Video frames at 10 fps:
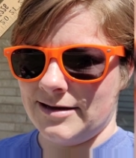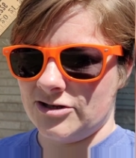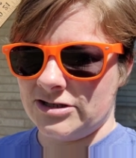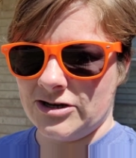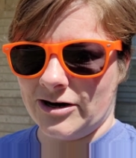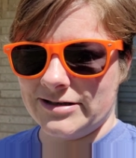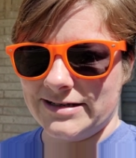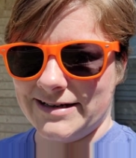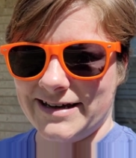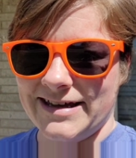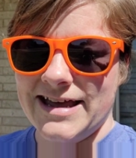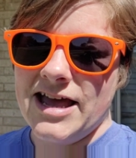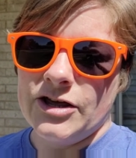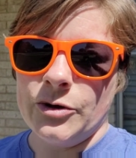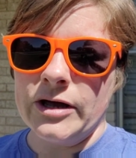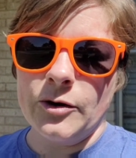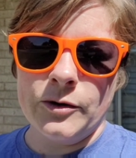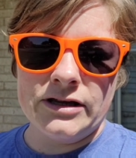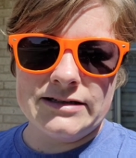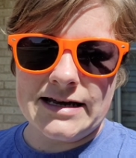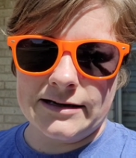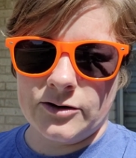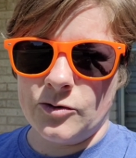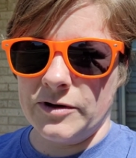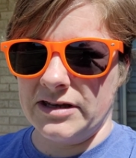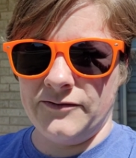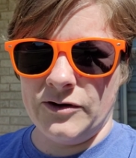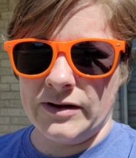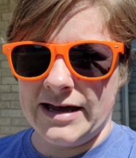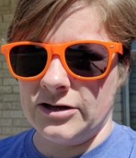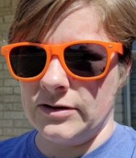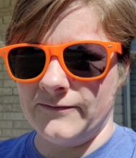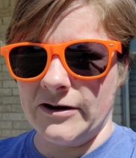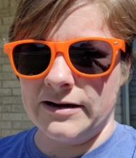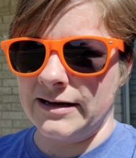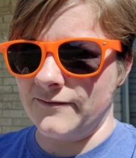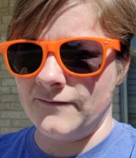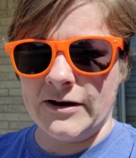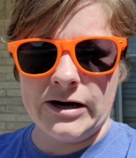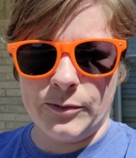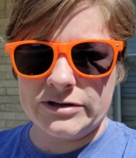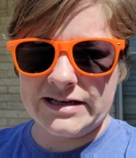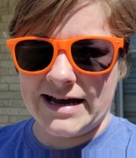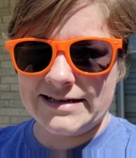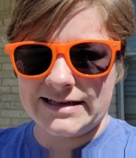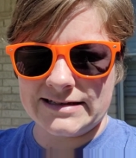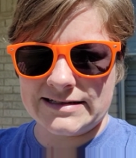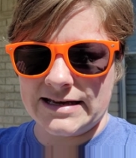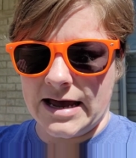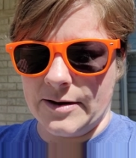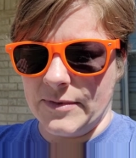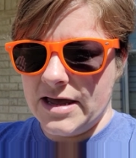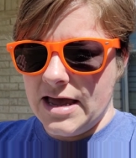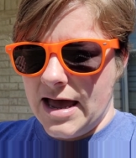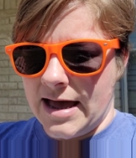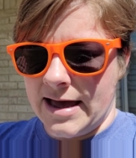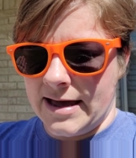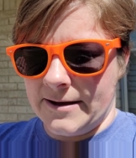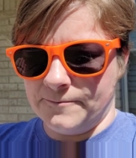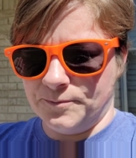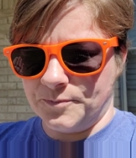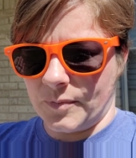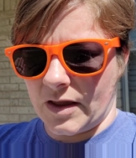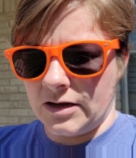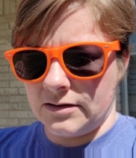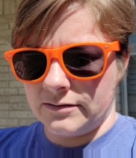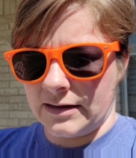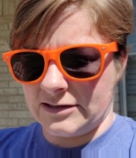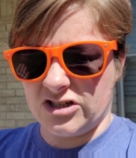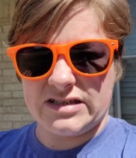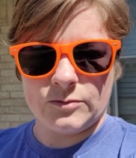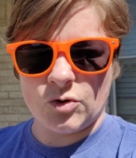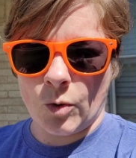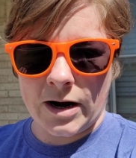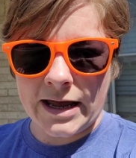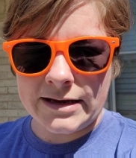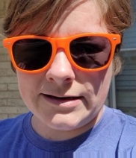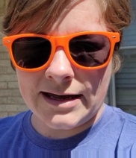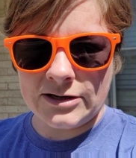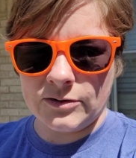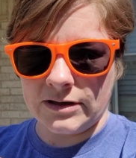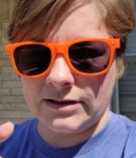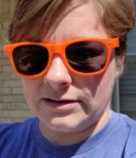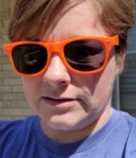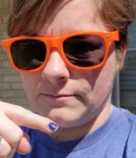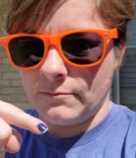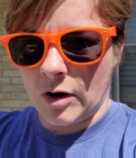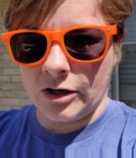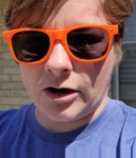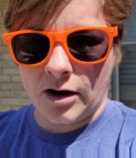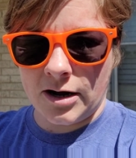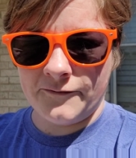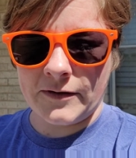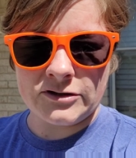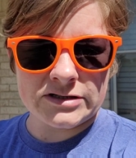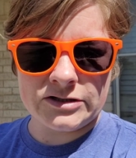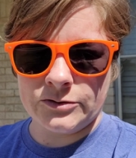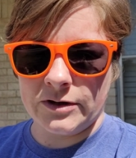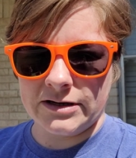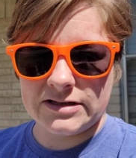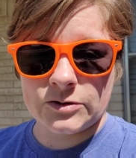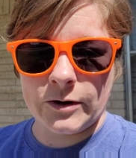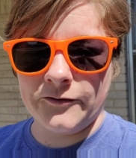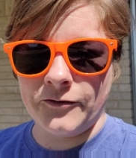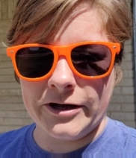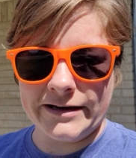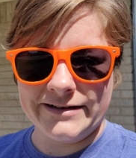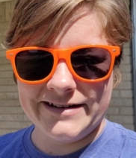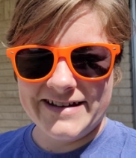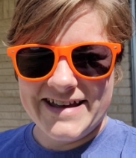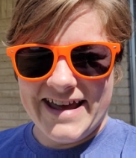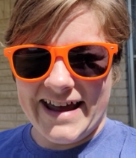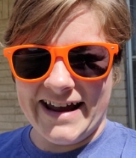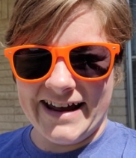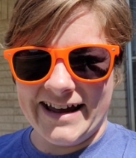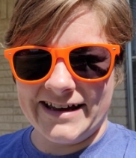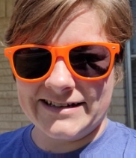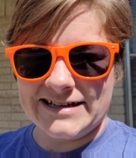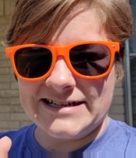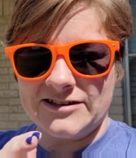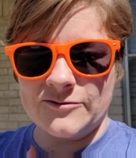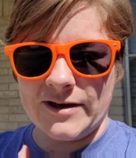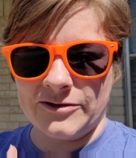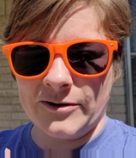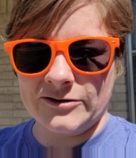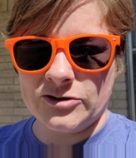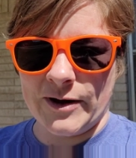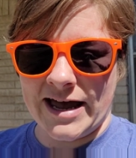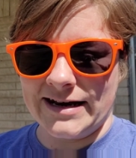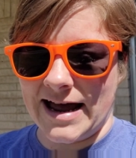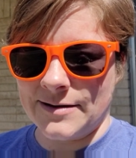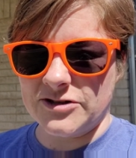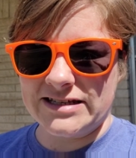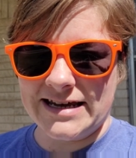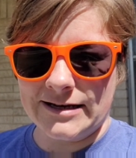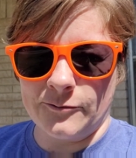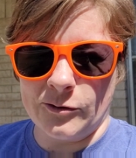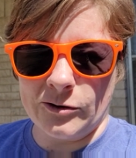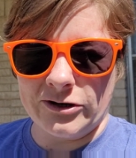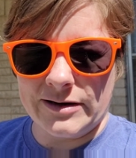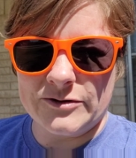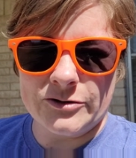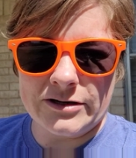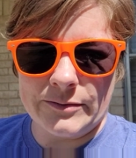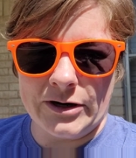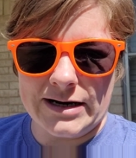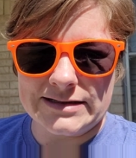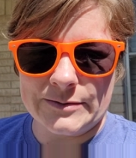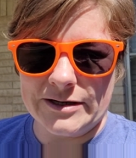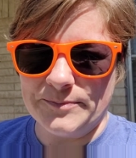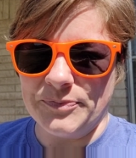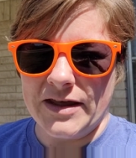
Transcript: just a yardstick. You can get really technical with it if you like. You can get very precise. Get some like just some twine, and you can mark off. Just do a square foot and continue that throughout your bed. I'm just taking a ruler and I'm doing an approximate.